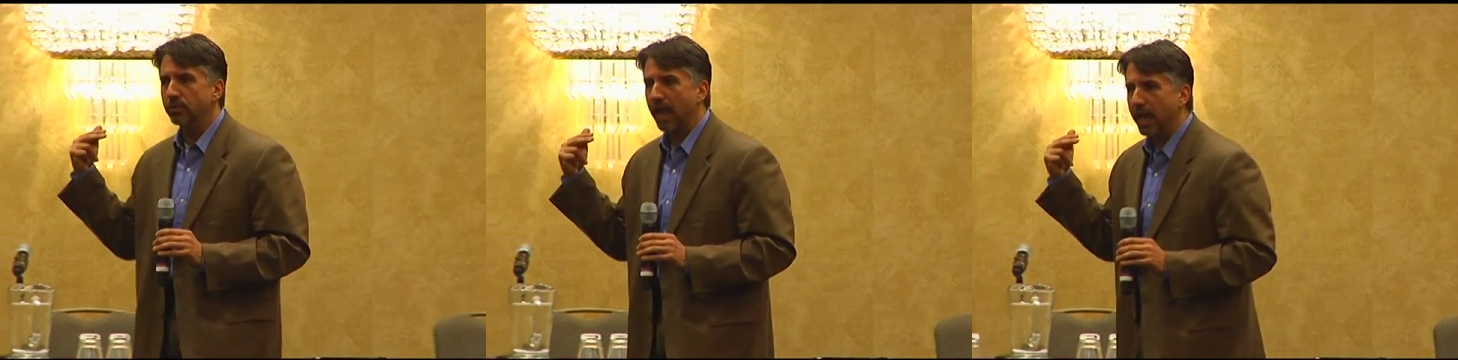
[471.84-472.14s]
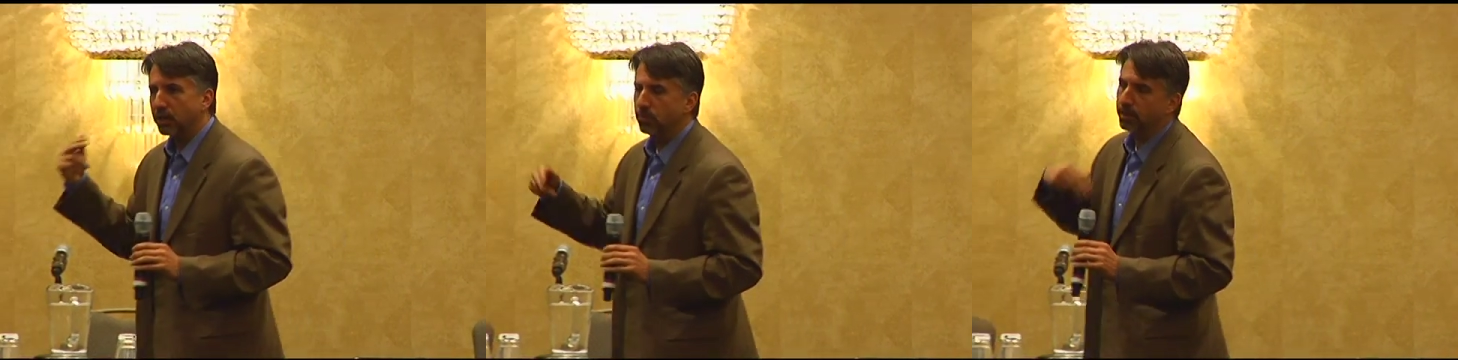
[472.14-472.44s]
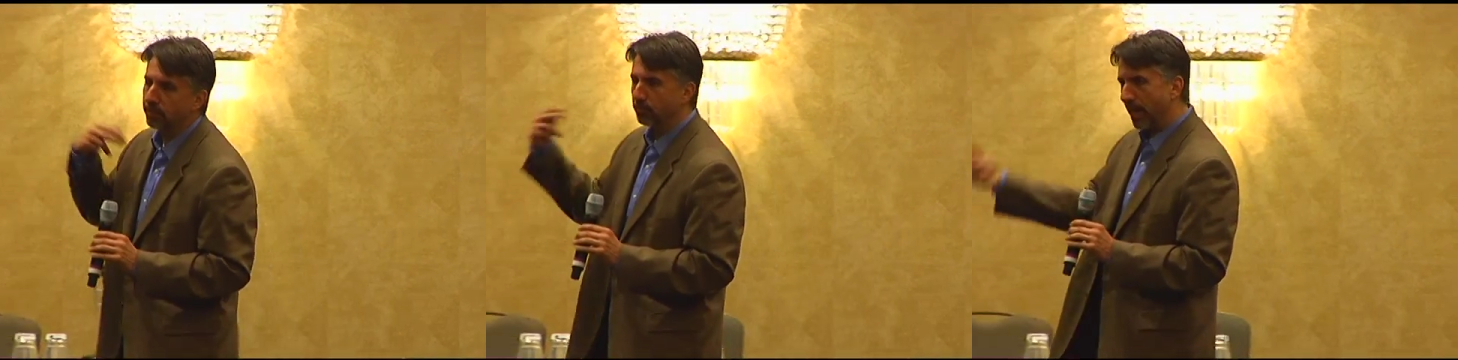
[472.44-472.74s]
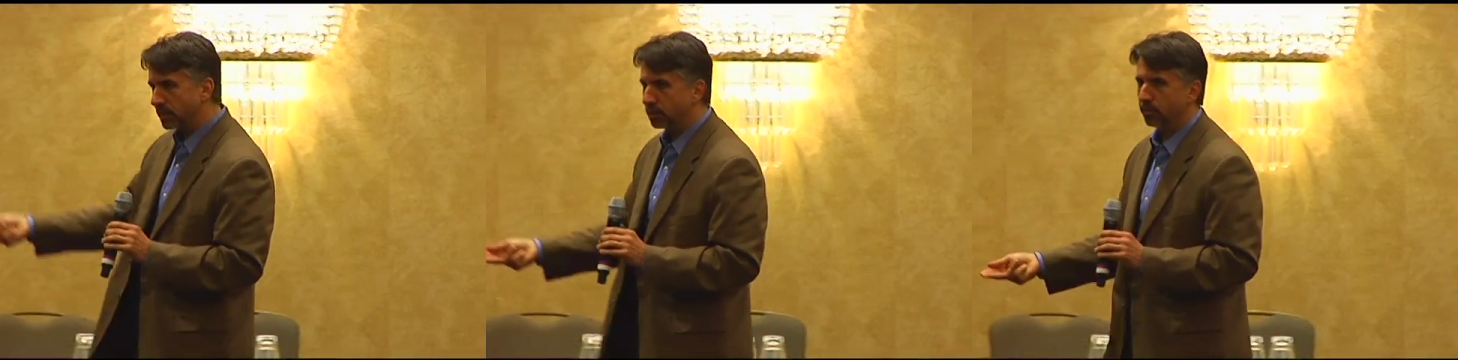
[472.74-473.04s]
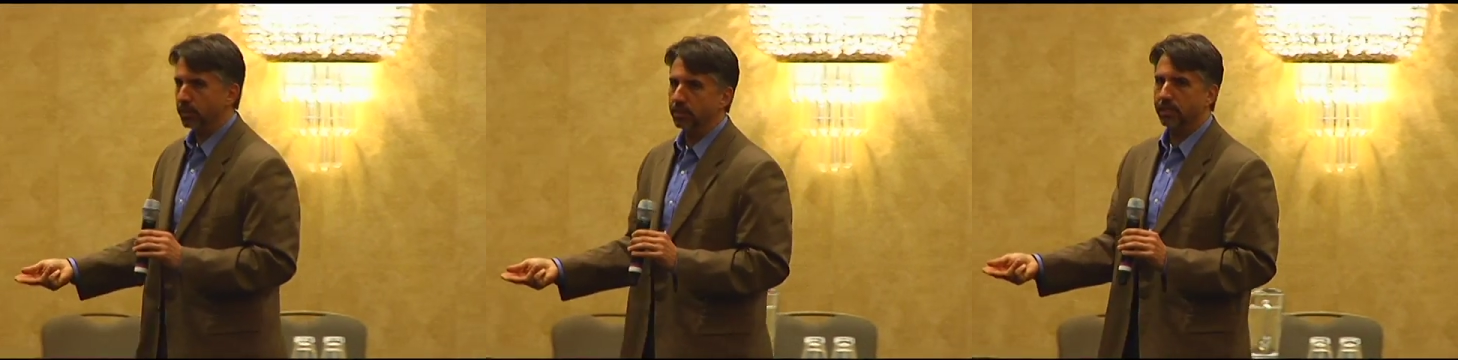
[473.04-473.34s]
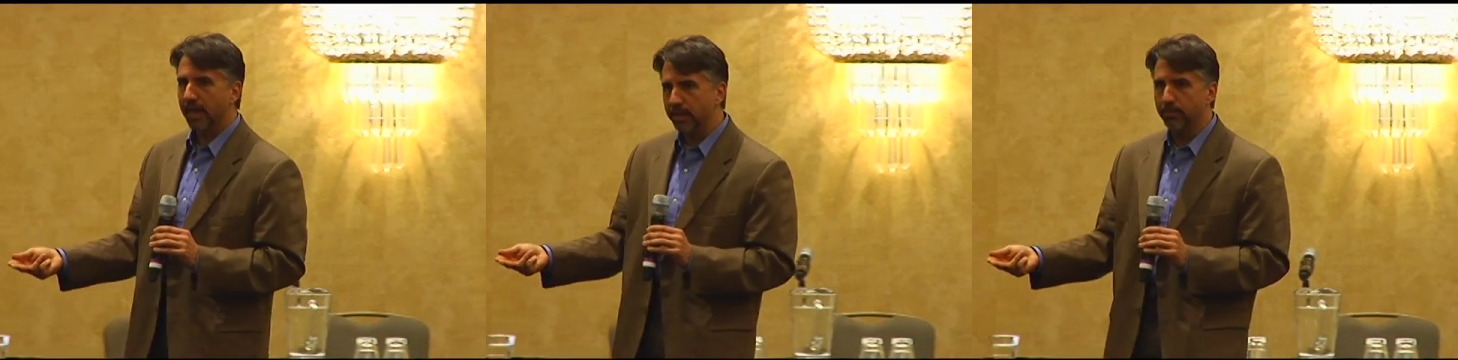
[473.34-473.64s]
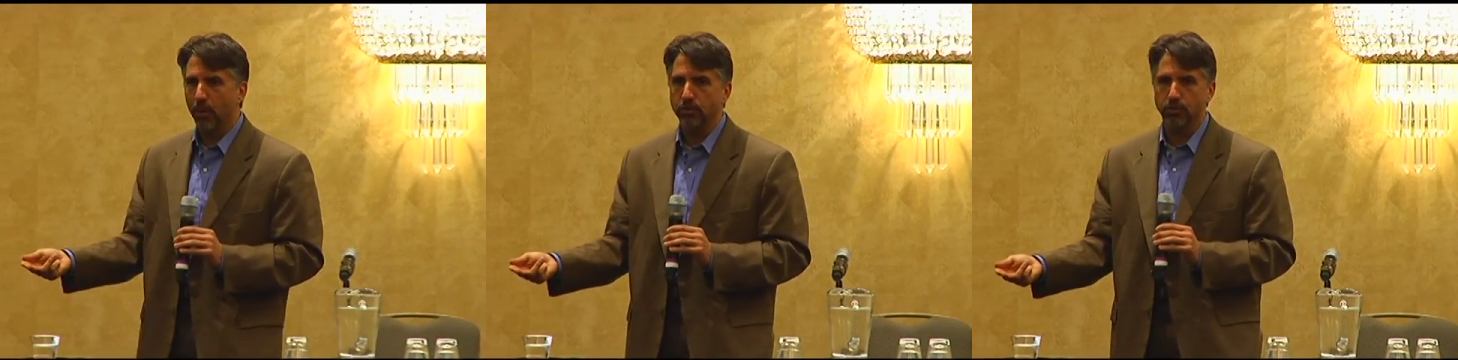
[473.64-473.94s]
neck, you can rest, you can take
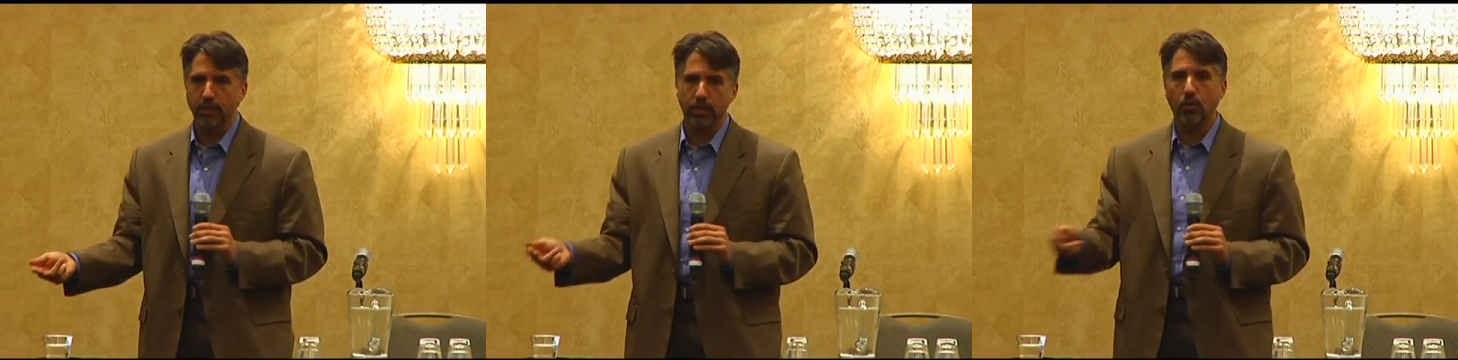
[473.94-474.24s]
Motrin,